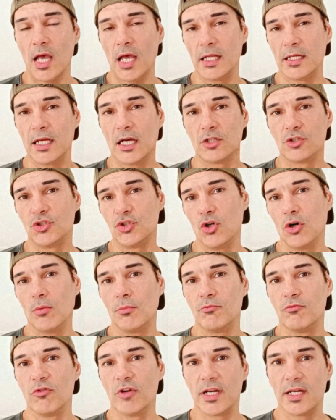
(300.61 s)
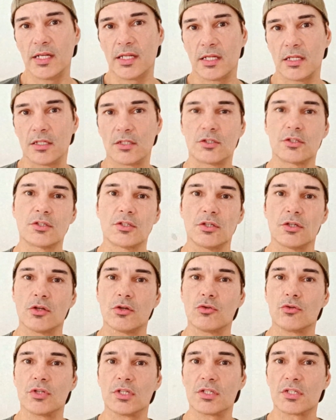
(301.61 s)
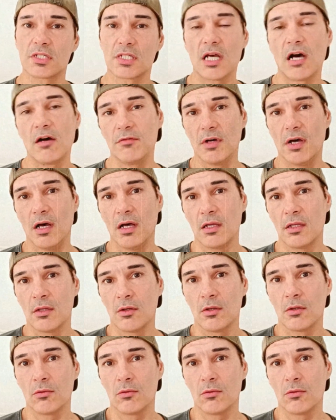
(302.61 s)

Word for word: and our job really is to discover